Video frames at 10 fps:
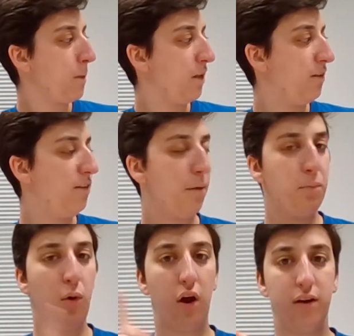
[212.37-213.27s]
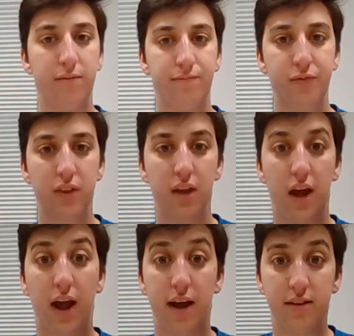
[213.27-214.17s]
Step 1.
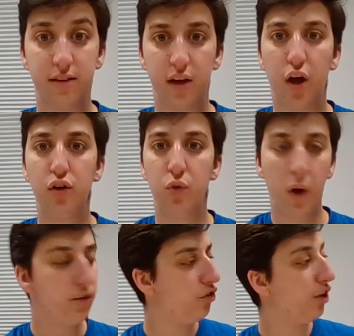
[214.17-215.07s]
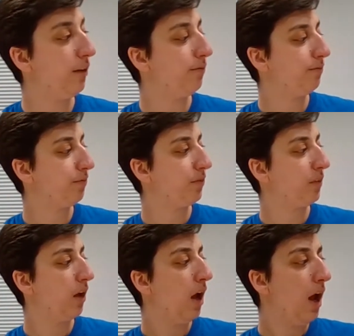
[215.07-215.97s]
Ask a question.
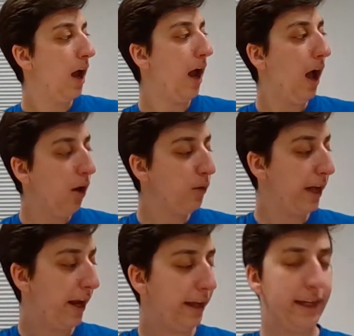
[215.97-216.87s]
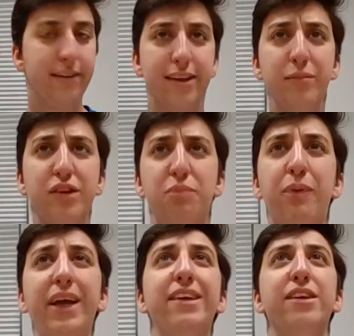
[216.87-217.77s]
How can I get some
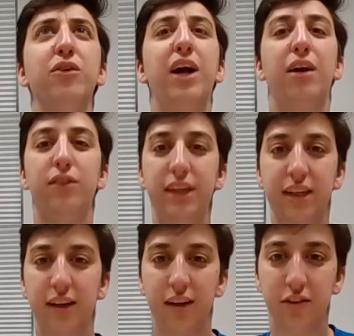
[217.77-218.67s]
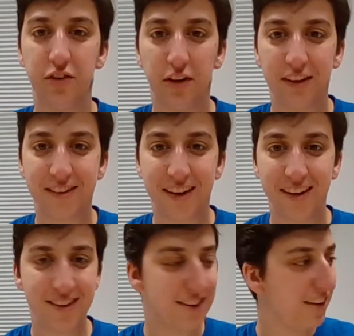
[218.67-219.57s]
space around here? Charlotte
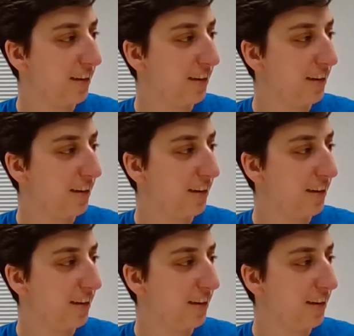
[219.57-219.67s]
says.